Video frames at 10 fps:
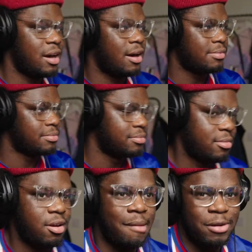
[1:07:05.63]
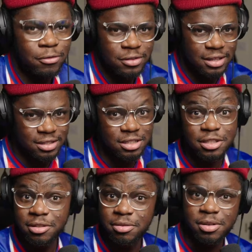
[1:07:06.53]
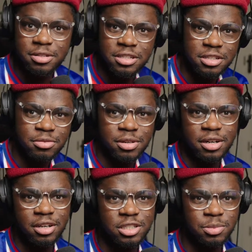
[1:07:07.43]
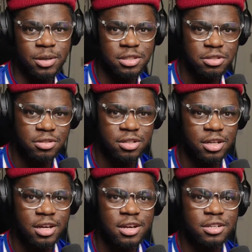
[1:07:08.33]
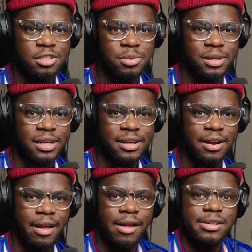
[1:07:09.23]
I mean, hopefully this year we're in a good spot to win it.